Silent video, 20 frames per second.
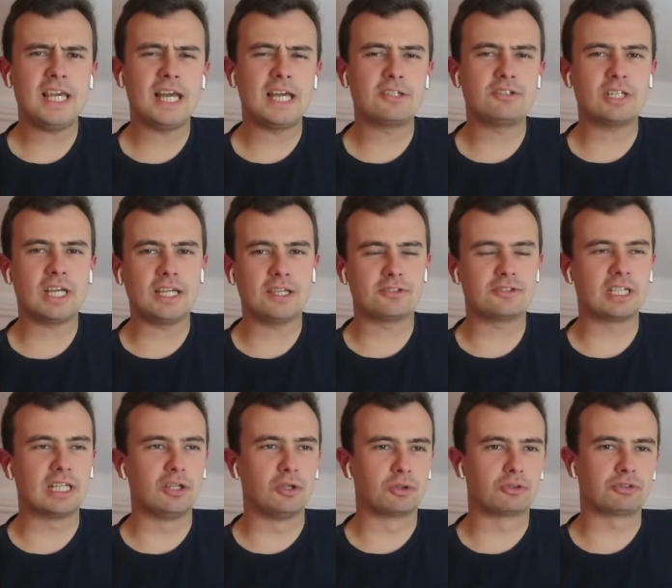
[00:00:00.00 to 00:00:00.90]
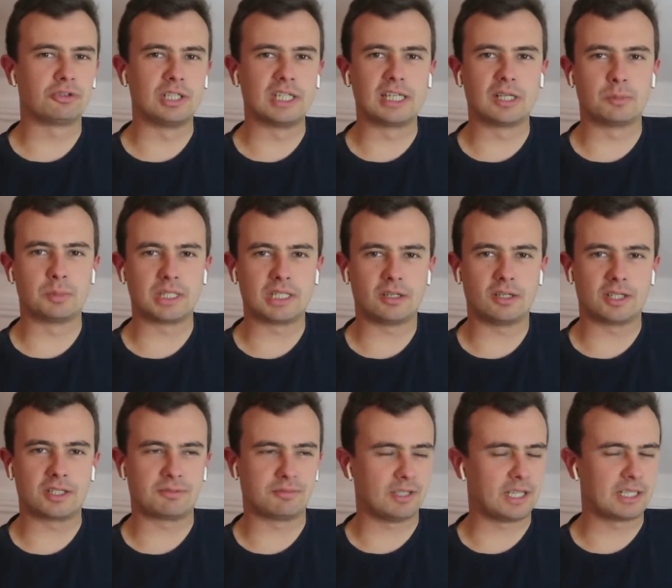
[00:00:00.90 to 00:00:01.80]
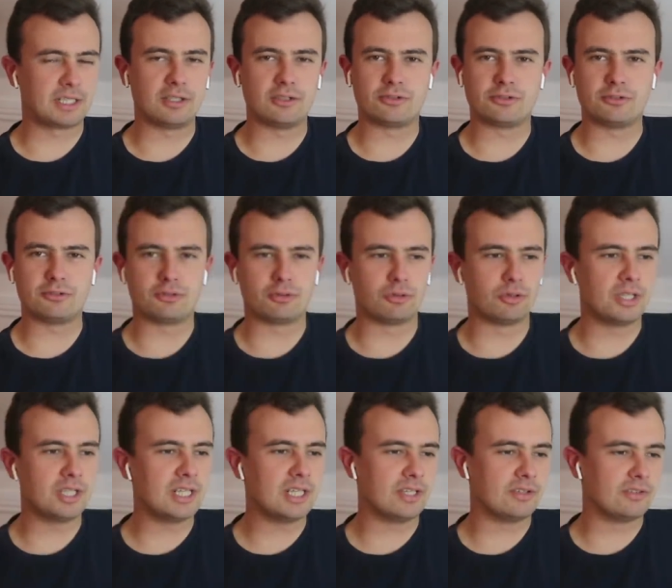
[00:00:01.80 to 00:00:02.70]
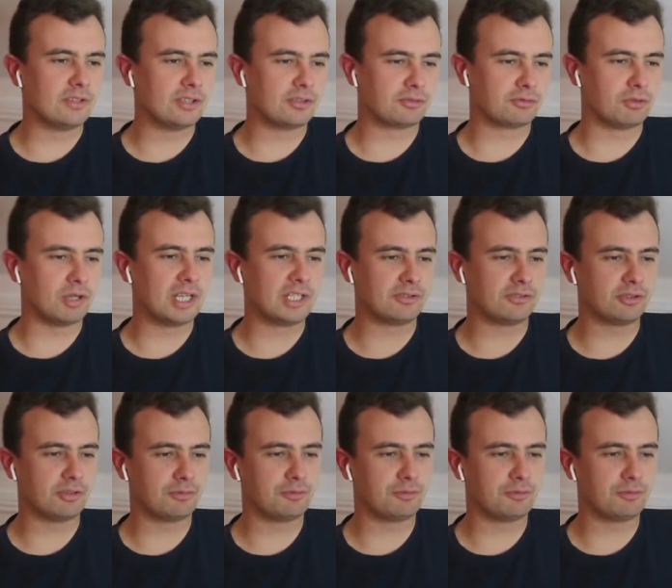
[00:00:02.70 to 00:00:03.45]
Yeah, Janidil looks a little bit like Fakir D'Oudairies in this race.